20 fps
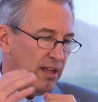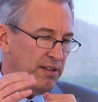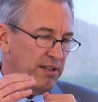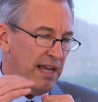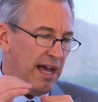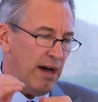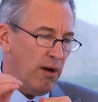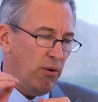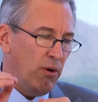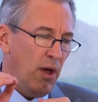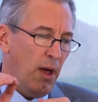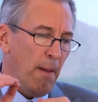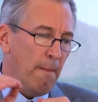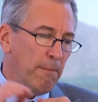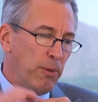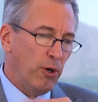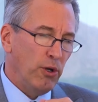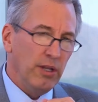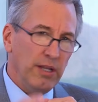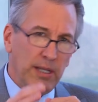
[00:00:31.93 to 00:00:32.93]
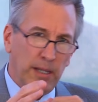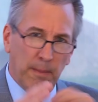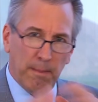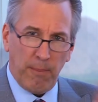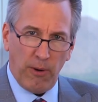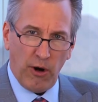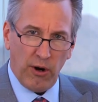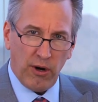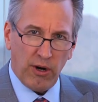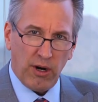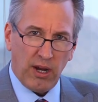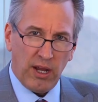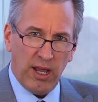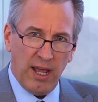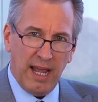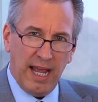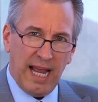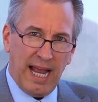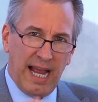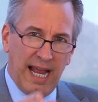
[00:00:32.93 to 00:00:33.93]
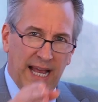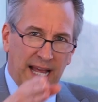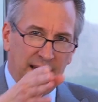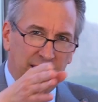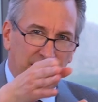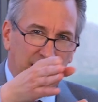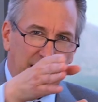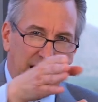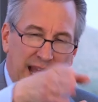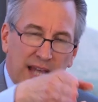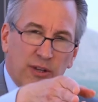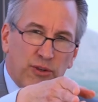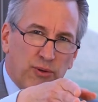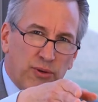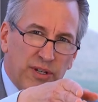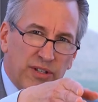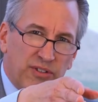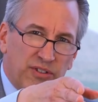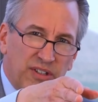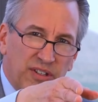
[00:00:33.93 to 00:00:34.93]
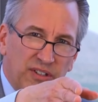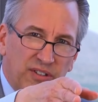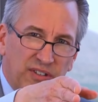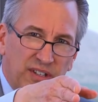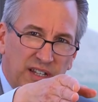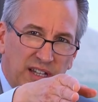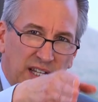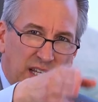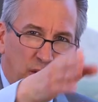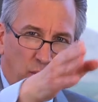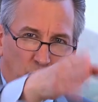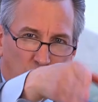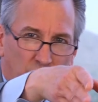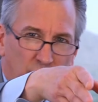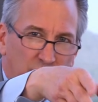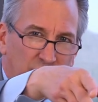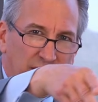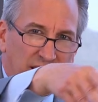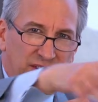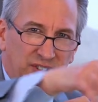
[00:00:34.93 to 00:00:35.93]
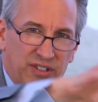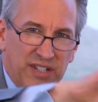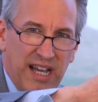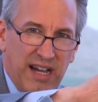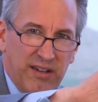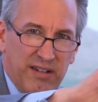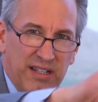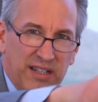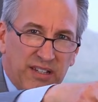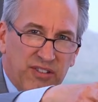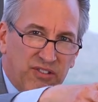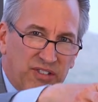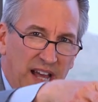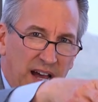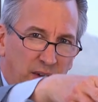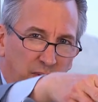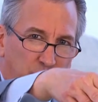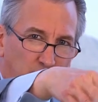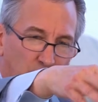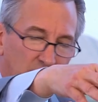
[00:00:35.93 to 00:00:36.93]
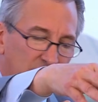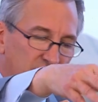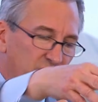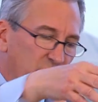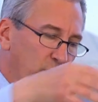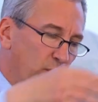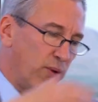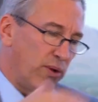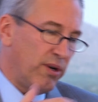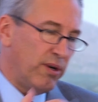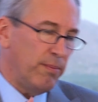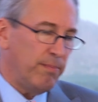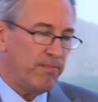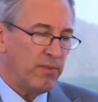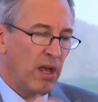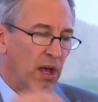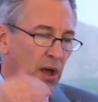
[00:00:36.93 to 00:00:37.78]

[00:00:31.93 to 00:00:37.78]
Now, pull in and park, and the entrance is in the corner that's down in the southwest corner.